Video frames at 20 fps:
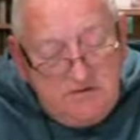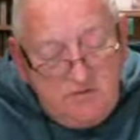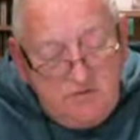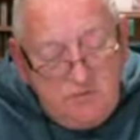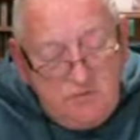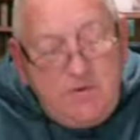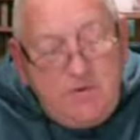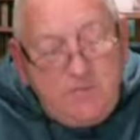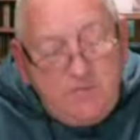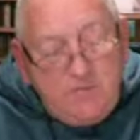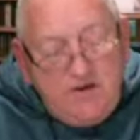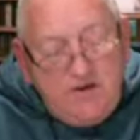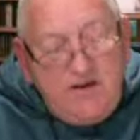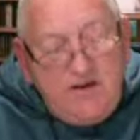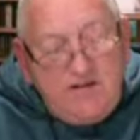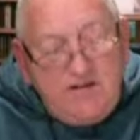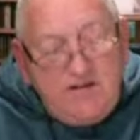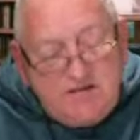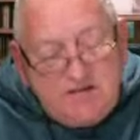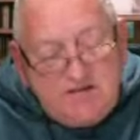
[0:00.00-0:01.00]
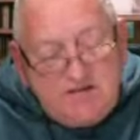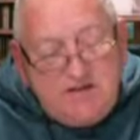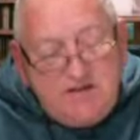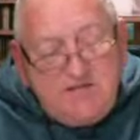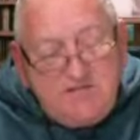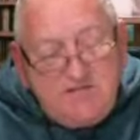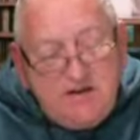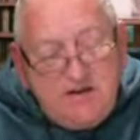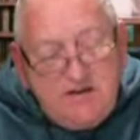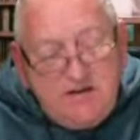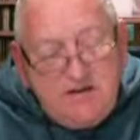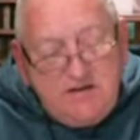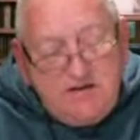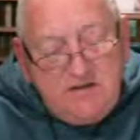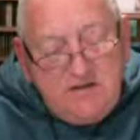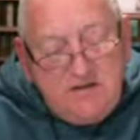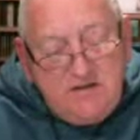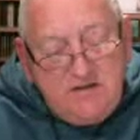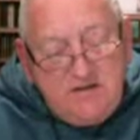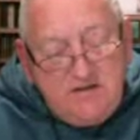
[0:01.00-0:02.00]
We pray this evening
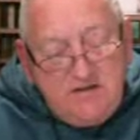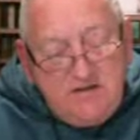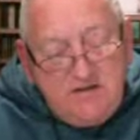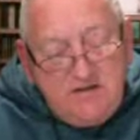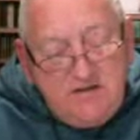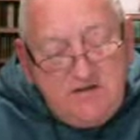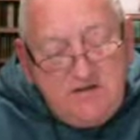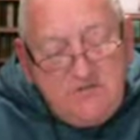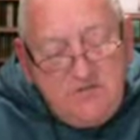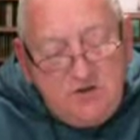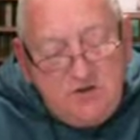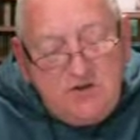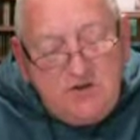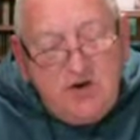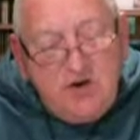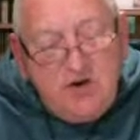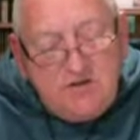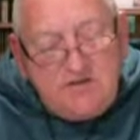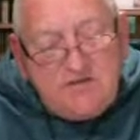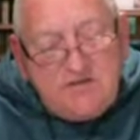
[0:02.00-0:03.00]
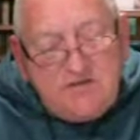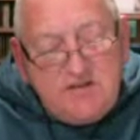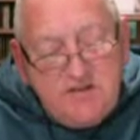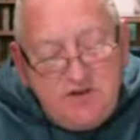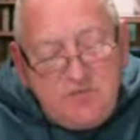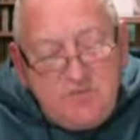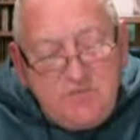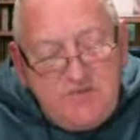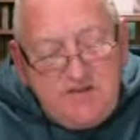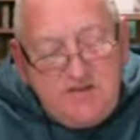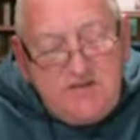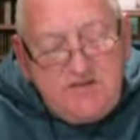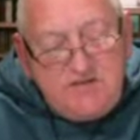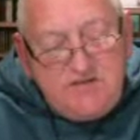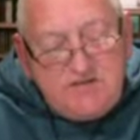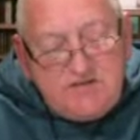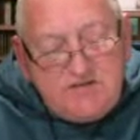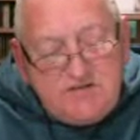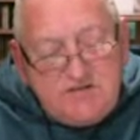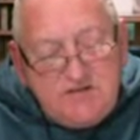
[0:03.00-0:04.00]
for God's inner
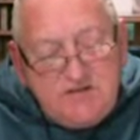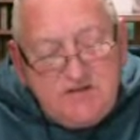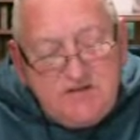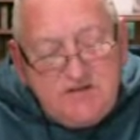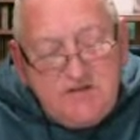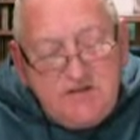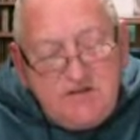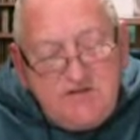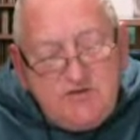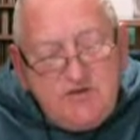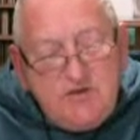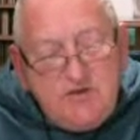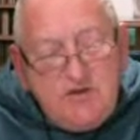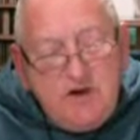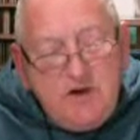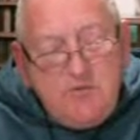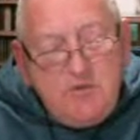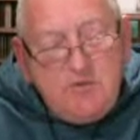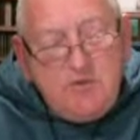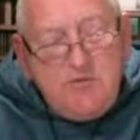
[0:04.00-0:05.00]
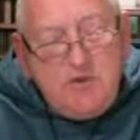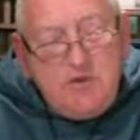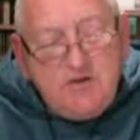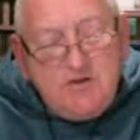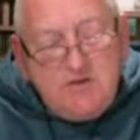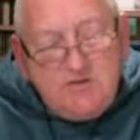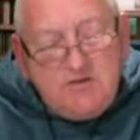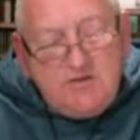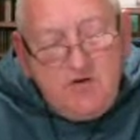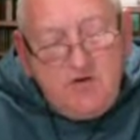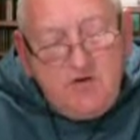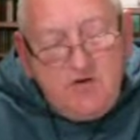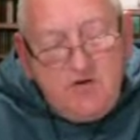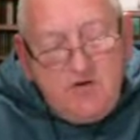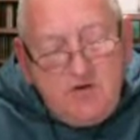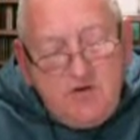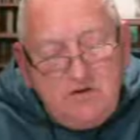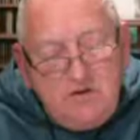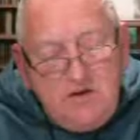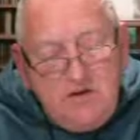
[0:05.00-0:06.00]
peace to come upon us
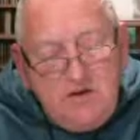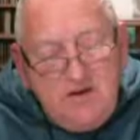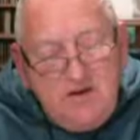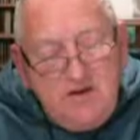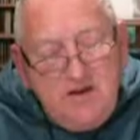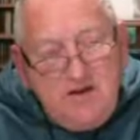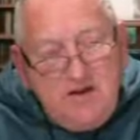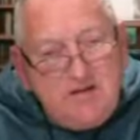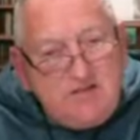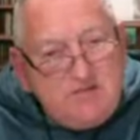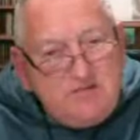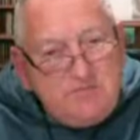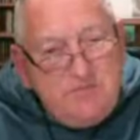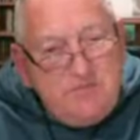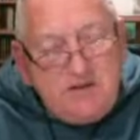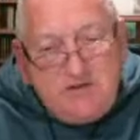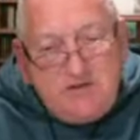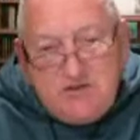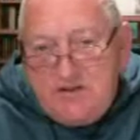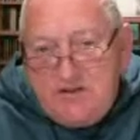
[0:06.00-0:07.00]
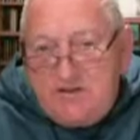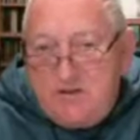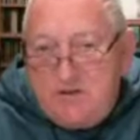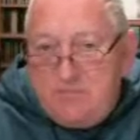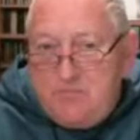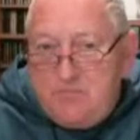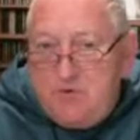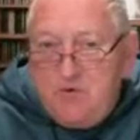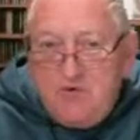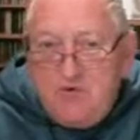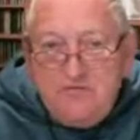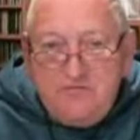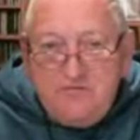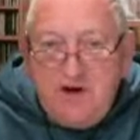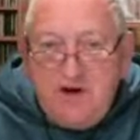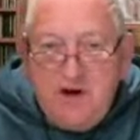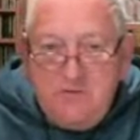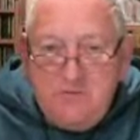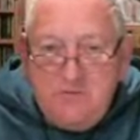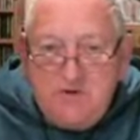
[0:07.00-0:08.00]
all, especially the poor
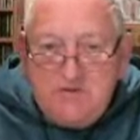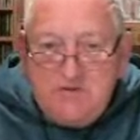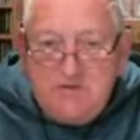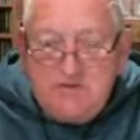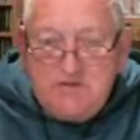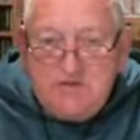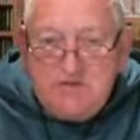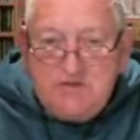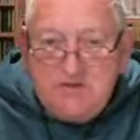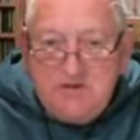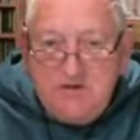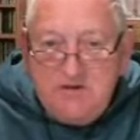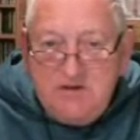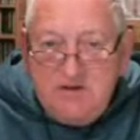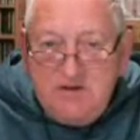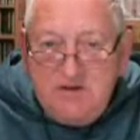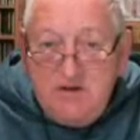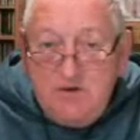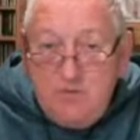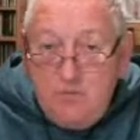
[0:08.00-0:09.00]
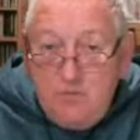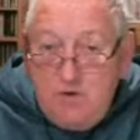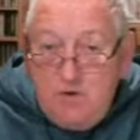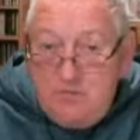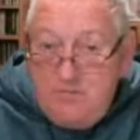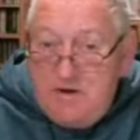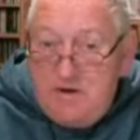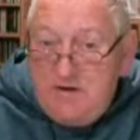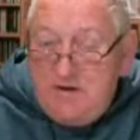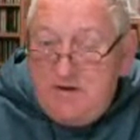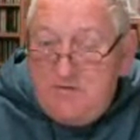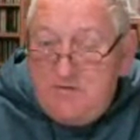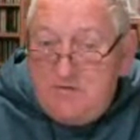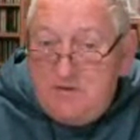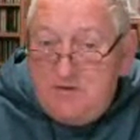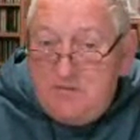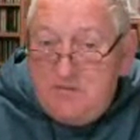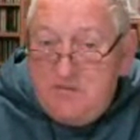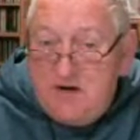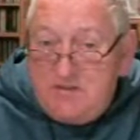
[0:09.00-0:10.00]
farmers, where many of
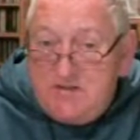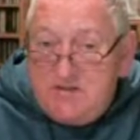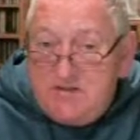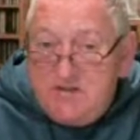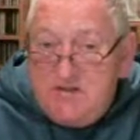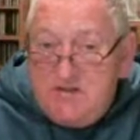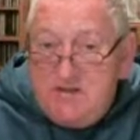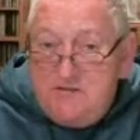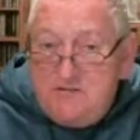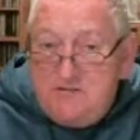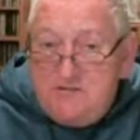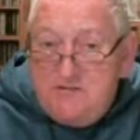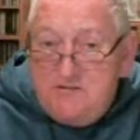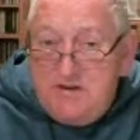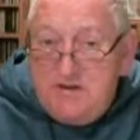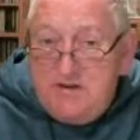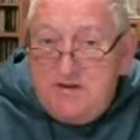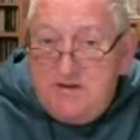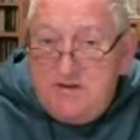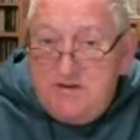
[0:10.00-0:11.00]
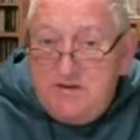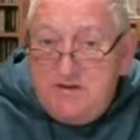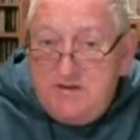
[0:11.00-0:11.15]
them are delivering